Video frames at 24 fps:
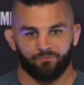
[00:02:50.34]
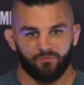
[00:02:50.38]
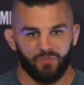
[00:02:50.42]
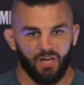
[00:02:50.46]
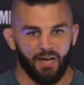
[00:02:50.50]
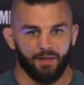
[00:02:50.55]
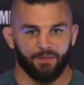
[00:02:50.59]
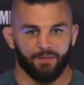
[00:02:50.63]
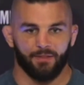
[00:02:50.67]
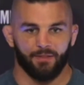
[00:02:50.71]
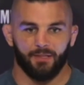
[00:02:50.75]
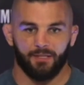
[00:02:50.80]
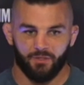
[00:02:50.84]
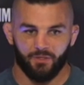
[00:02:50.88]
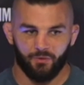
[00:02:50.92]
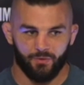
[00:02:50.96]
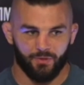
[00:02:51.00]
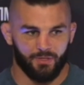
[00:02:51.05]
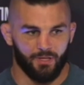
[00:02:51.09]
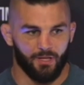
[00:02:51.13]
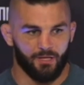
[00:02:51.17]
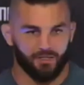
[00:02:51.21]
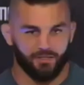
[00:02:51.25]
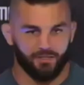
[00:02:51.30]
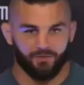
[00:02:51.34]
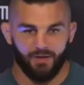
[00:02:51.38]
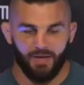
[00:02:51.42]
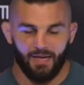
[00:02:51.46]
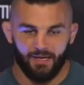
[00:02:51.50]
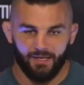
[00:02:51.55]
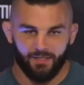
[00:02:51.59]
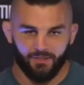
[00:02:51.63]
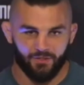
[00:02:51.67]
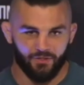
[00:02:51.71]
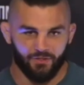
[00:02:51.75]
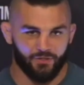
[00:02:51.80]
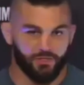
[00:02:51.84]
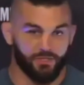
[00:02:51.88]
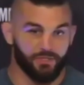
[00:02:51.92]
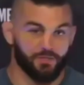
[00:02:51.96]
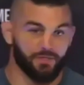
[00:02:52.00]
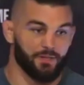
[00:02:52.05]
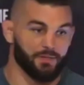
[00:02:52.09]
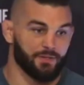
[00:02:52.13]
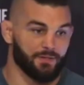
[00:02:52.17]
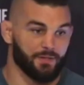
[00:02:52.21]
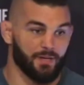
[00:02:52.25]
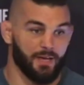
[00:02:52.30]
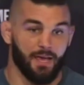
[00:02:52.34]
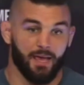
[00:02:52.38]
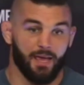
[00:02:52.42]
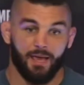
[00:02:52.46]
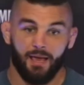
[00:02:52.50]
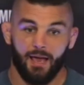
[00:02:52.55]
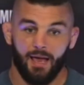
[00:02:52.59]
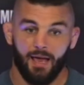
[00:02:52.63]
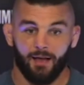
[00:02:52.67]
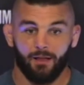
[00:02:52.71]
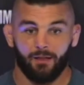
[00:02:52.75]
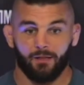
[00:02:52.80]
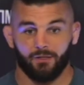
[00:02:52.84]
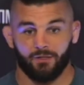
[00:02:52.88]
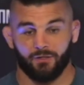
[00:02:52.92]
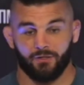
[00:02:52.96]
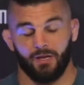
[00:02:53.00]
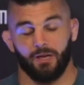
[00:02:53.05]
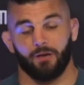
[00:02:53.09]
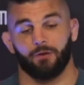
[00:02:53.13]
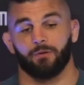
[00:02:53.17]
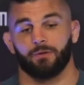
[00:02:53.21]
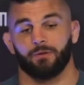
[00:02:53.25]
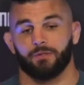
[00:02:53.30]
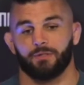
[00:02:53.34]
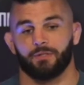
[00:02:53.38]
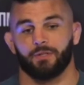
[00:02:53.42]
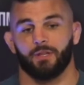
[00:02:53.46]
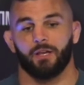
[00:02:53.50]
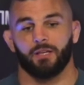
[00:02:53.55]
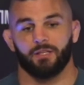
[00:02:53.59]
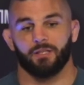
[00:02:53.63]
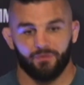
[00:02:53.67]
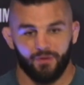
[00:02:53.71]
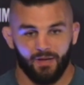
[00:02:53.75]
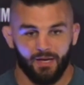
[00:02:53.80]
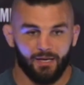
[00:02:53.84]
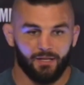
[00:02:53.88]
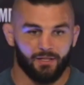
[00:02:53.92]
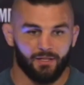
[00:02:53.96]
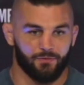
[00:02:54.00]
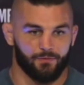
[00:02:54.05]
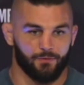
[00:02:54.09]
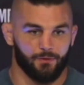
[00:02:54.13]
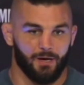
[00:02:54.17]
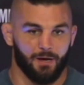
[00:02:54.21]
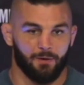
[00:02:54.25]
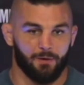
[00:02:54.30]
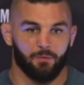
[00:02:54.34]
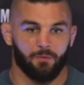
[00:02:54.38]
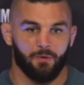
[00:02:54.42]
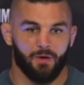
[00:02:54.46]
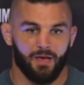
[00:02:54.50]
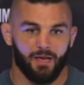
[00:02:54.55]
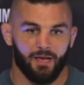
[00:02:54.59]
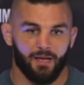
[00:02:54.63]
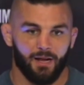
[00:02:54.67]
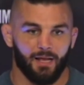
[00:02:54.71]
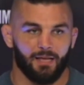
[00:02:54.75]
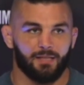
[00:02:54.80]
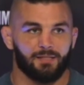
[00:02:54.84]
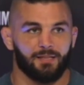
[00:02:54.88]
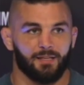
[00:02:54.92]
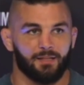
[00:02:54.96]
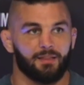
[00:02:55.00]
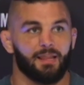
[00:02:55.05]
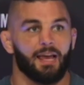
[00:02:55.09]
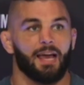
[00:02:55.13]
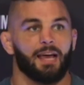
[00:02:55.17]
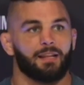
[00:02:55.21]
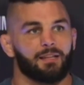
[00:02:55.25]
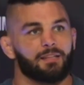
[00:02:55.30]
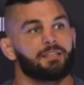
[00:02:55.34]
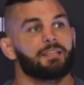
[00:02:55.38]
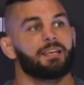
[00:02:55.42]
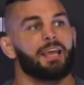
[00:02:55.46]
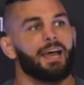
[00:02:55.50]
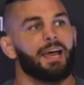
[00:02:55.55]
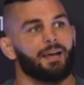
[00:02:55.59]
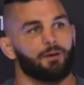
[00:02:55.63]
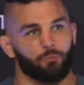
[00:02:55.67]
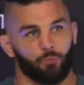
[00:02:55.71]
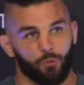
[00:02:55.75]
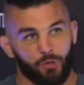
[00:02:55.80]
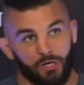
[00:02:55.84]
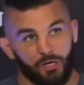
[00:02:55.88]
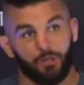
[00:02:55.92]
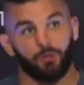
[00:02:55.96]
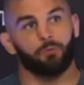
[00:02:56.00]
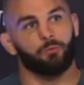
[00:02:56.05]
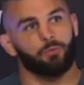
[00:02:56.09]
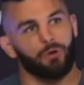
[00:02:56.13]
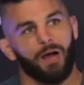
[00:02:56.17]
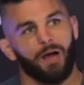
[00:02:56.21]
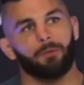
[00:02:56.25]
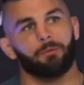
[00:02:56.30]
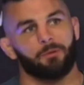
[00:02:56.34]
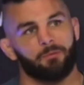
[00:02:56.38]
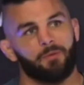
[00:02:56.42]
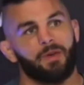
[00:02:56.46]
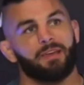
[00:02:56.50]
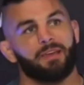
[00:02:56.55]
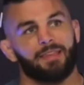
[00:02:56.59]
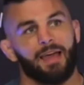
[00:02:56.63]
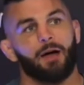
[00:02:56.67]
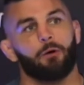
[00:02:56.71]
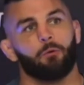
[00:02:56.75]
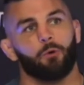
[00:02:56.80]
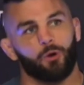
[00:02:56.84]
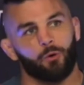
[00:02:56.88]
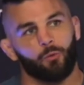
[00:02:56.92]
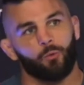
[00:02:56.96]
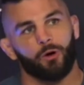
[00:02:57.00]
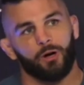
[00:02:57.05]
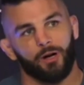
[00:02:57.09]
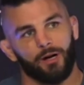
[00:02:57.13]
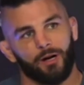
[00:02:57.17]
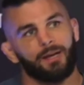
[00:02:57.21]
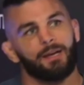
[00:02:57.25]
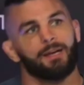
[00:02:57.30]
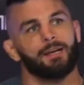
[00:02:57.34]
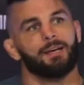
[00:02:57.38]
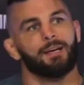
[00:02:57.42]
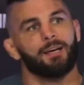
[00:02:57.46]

On the list was Las Vegas, and she says, "Hey, Alex, how is Las Vegas for MMA?" And I said, "Yeah, we could probably make that one work."